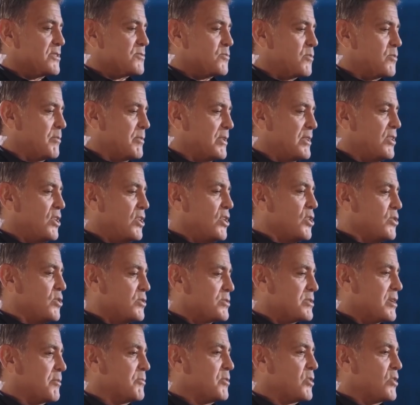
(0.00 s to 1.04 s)
their journey
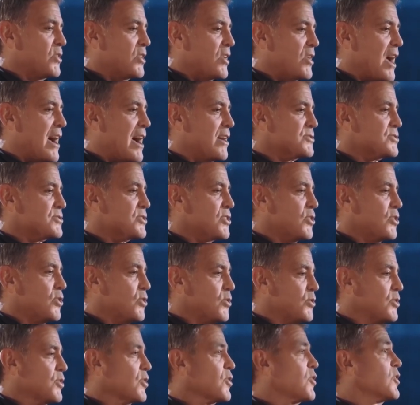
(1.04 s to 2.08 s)
remains an intriguing chapter
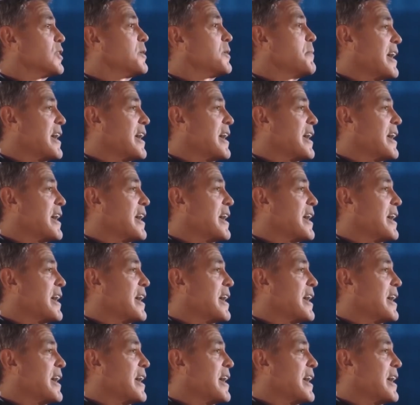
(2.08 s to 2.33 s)
in both their